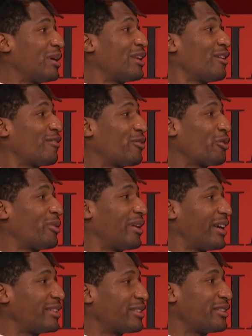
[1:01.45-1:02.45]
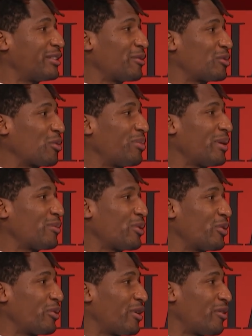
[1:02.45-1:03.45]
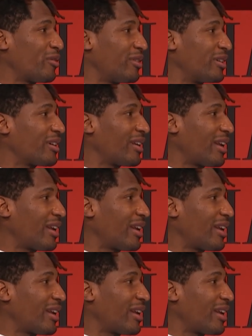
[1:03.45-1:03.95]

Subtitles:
meaningful relationships with people who don't look